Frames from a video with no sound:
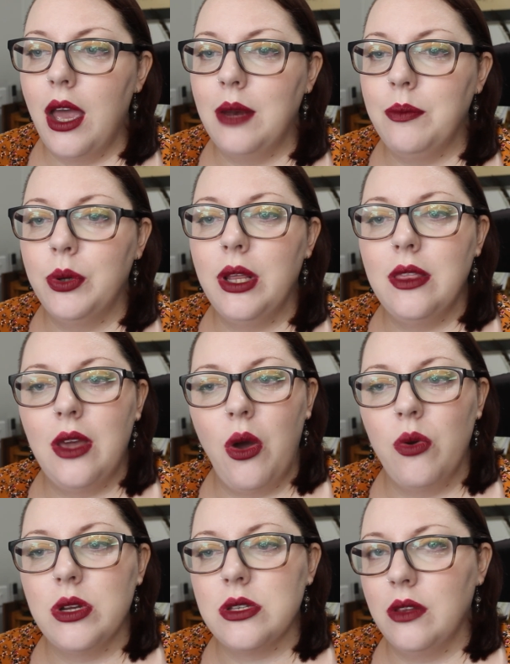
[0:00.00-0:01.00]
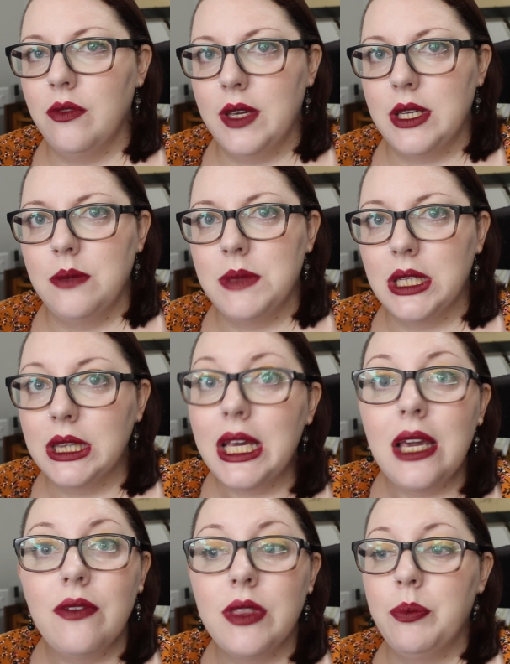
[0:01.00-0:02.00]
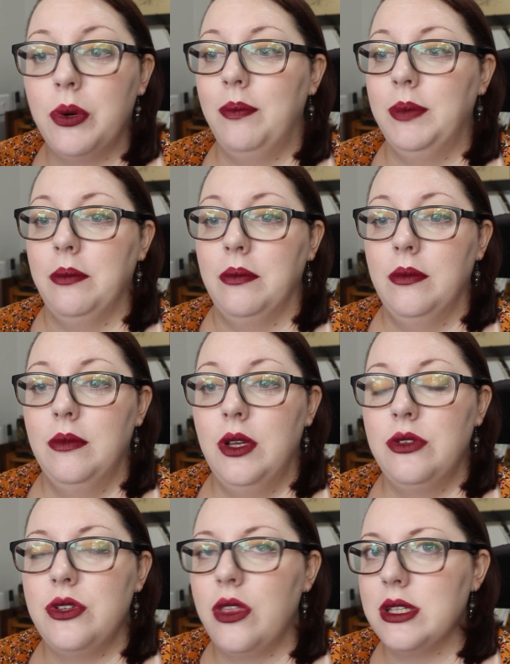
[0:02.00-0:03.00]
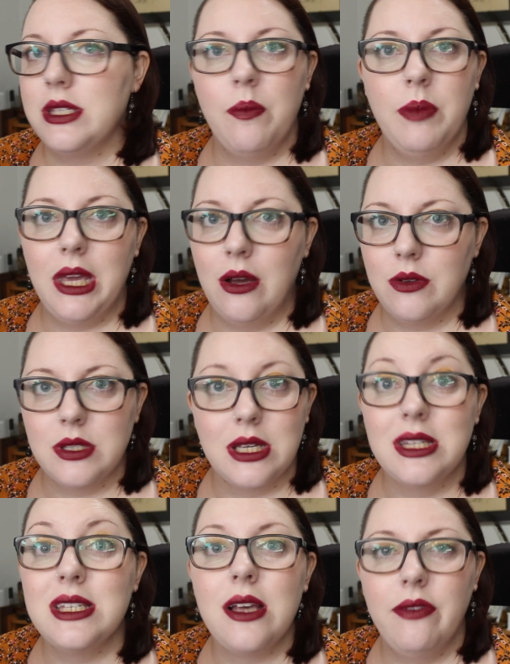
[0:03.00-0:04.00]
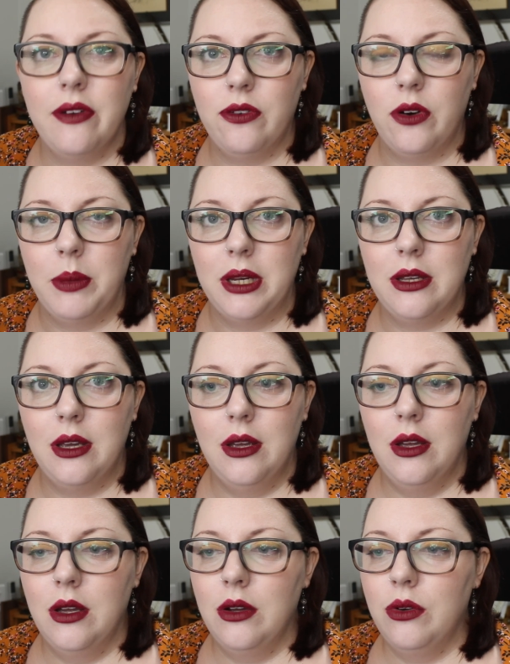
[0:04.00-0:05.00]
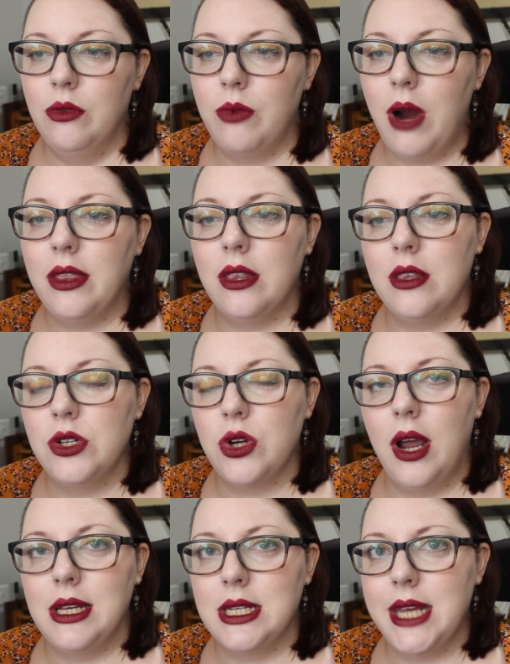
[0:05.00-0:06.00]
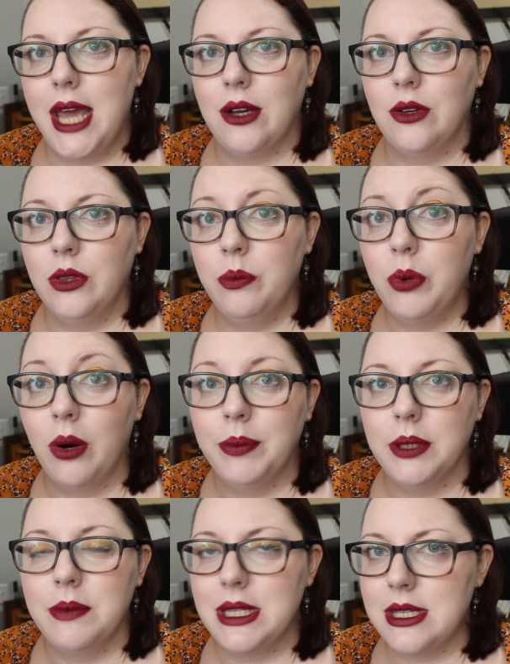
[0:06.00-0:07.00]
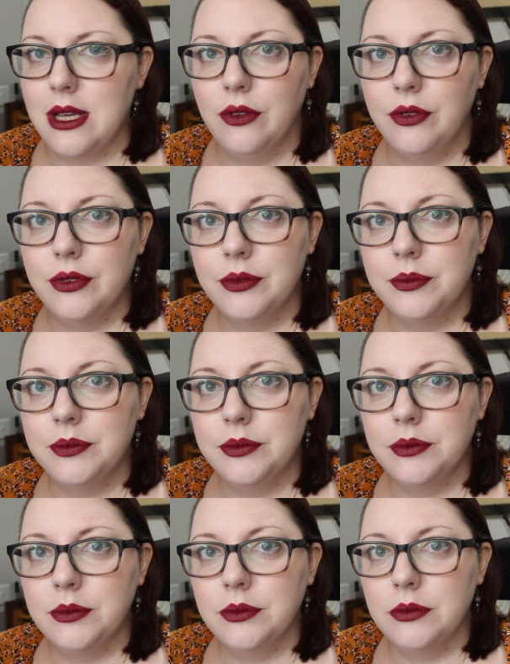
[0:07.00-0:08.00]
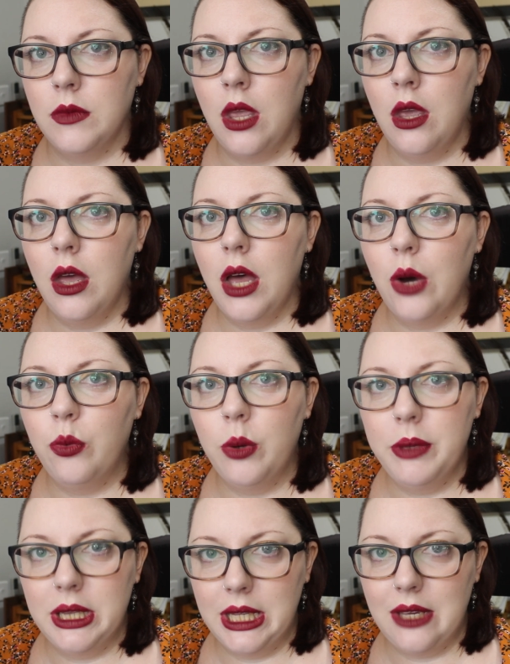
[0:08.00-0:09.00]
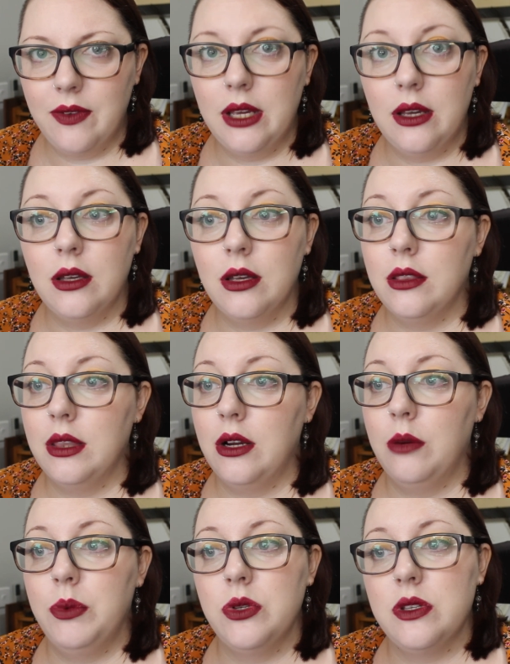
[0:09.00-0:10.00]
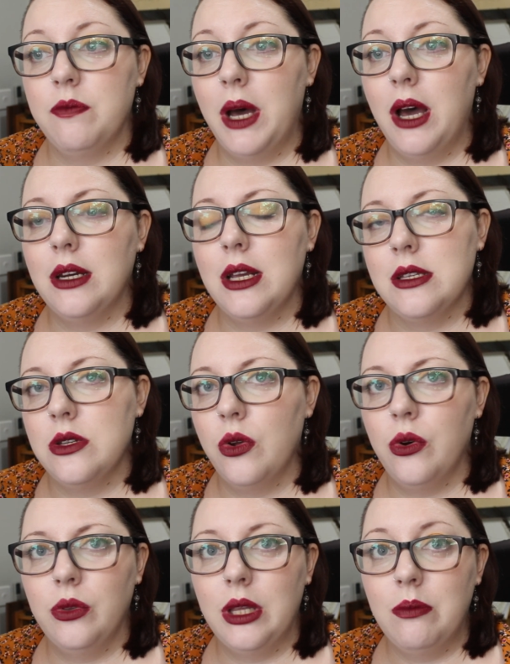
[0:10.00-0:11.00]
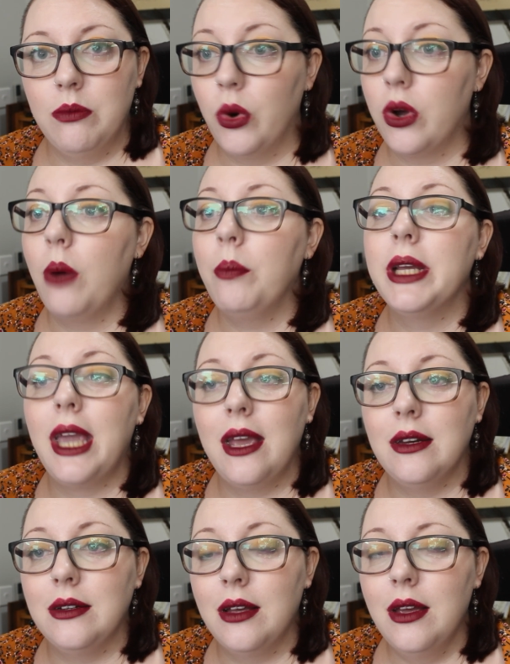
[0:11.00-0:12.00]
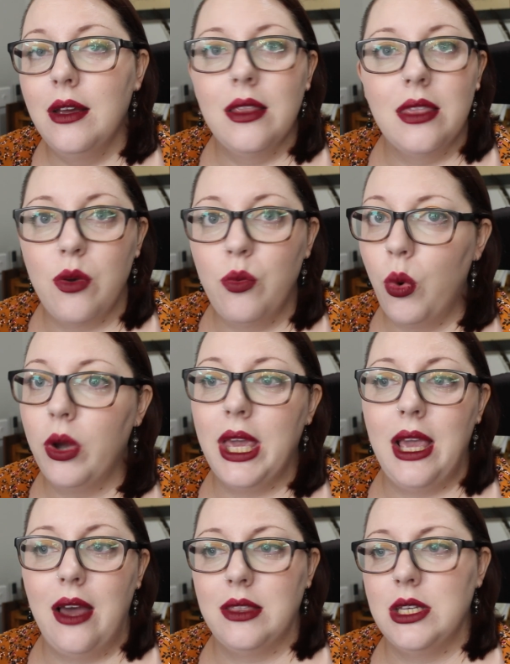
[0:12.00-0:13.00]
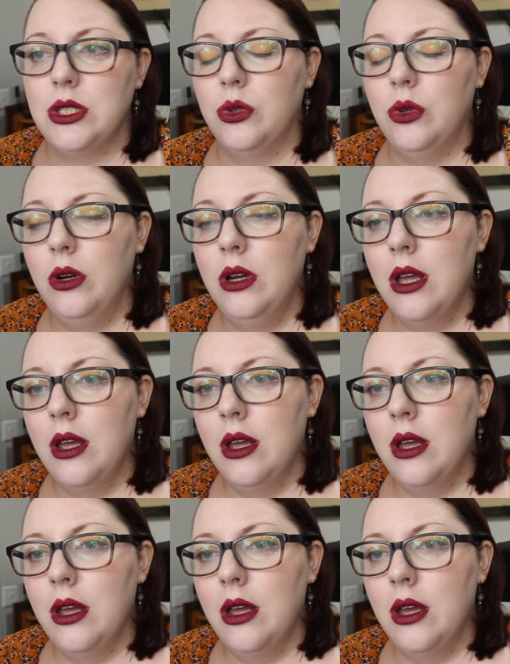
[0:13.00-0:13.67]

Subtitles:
and putting the onus on the victim to leave the problem so that somebody else can suffer from it, rather than trying to tackle the problem itself. A woman leaving their abusive partner is not only more complicated than walking out the door,